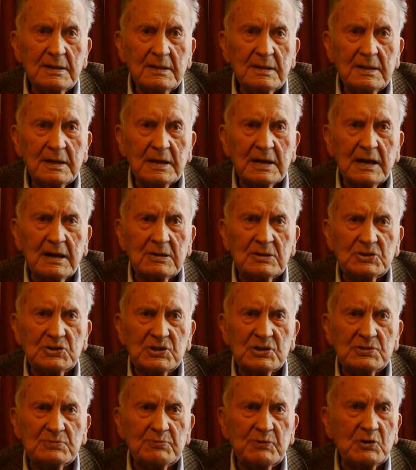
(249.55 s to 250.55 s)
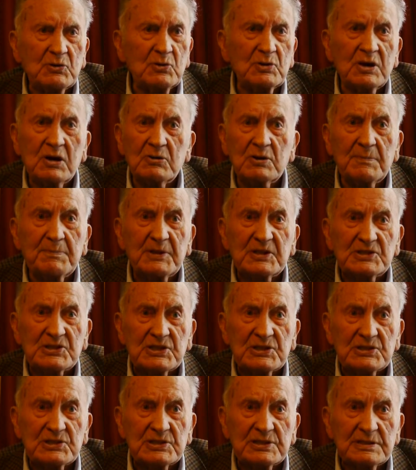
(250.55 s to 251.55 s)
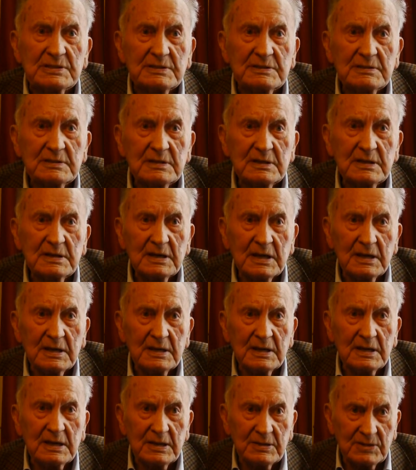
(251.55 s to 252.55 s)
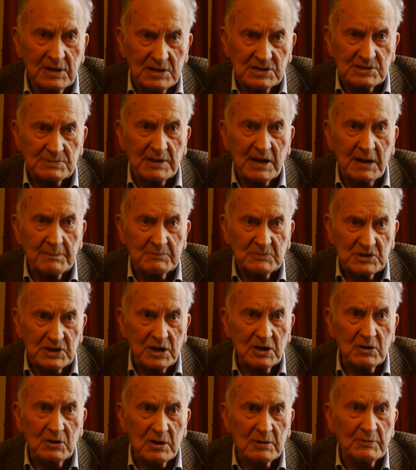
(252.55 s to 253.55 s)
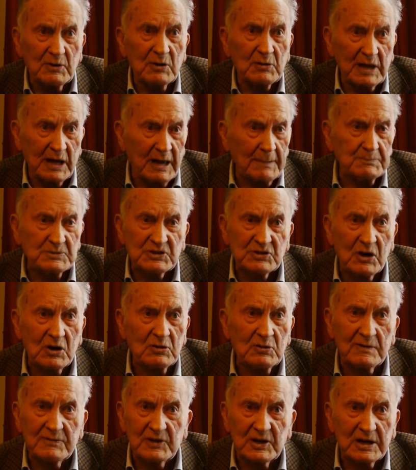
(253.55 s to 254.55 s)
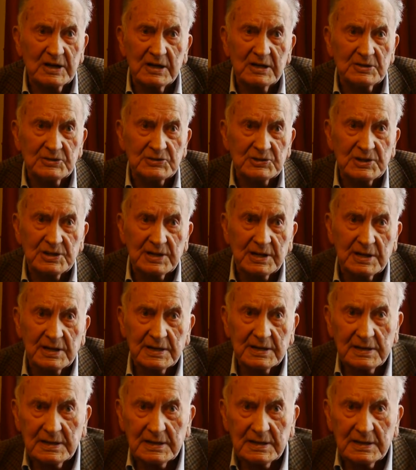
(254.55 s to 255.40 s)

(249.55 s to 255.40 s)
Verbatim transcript: The garages were going out of business. This happened in Galway. It happened all over Ireland, I think.